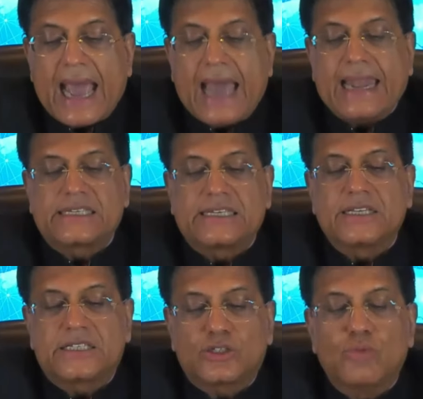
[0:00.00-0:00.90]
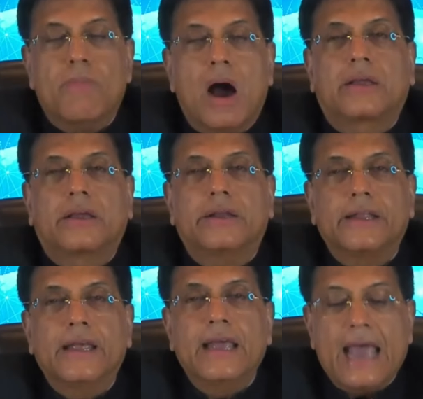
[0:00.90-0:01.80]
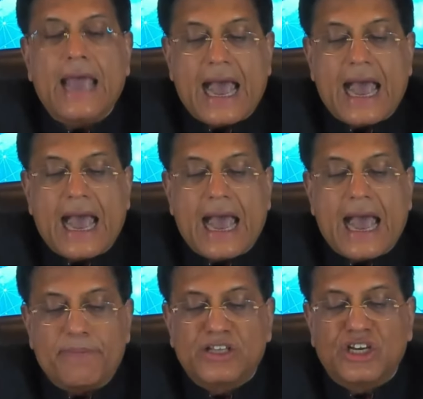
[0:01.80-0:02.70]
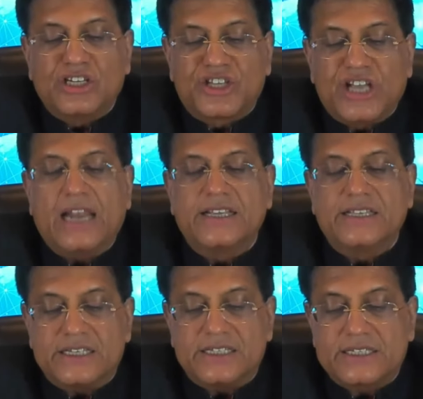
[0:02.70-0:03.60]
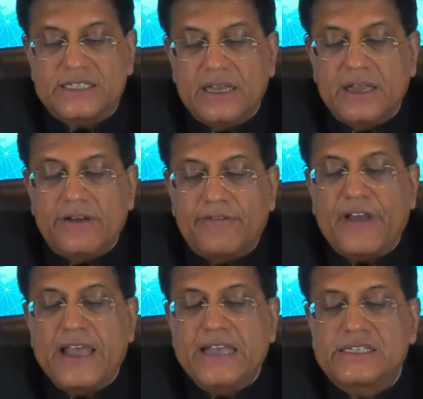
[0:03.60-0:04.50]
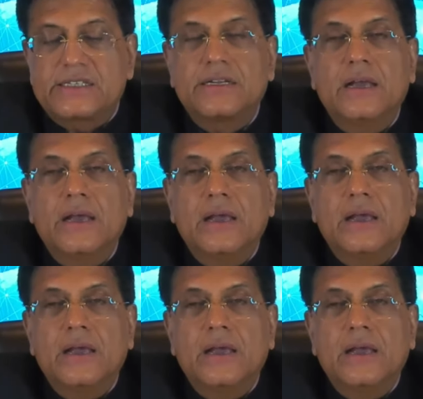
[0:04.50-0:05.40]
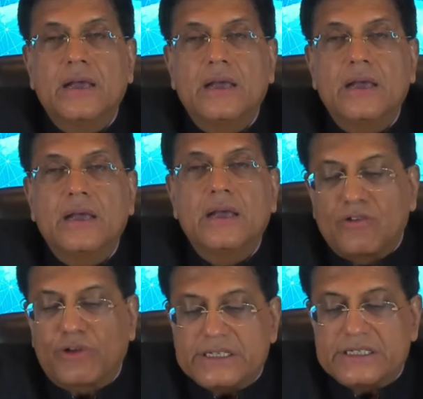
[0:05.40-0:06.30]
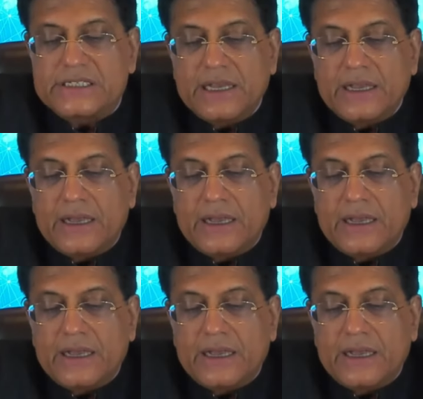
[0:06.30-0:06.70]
and access to market as the major challenges faced by our countries